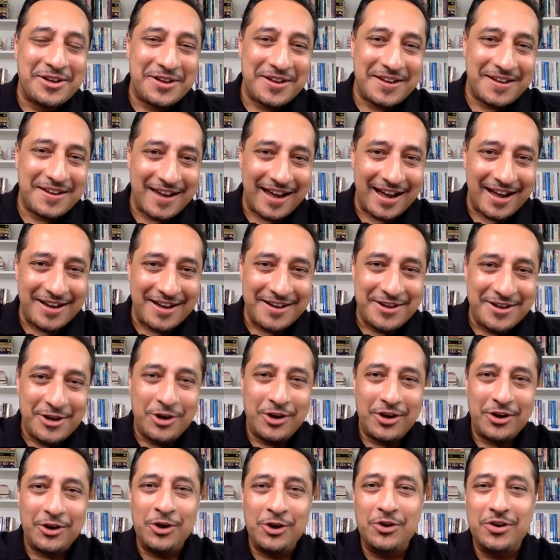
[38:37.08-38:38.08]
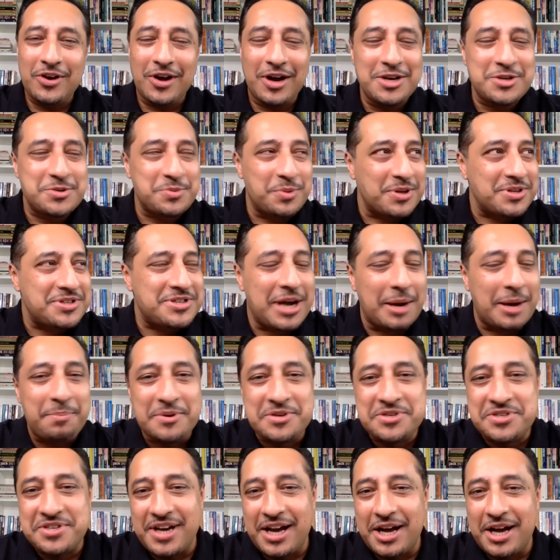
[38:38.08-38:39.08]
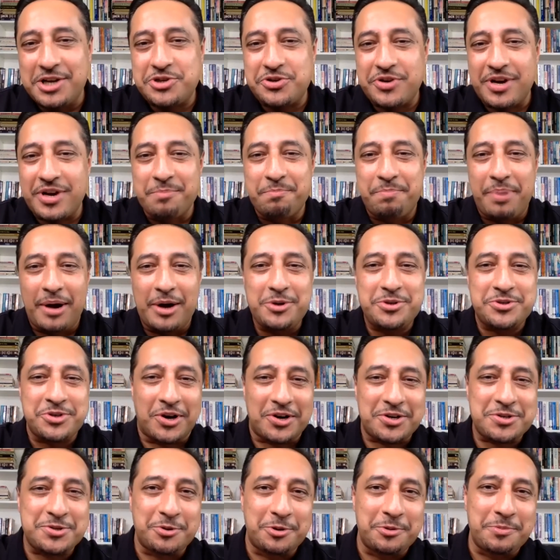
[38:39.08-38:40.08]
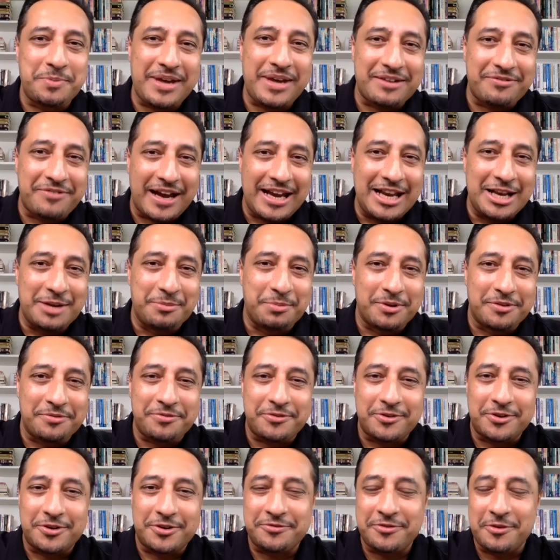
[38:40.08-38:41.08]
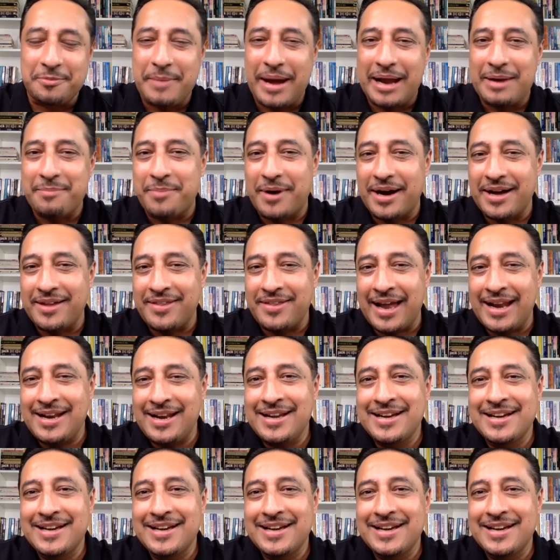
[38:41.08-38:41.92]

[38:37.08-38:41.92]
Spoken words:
Yeah. Who knows what type of surgery and Botox will be available for men by then.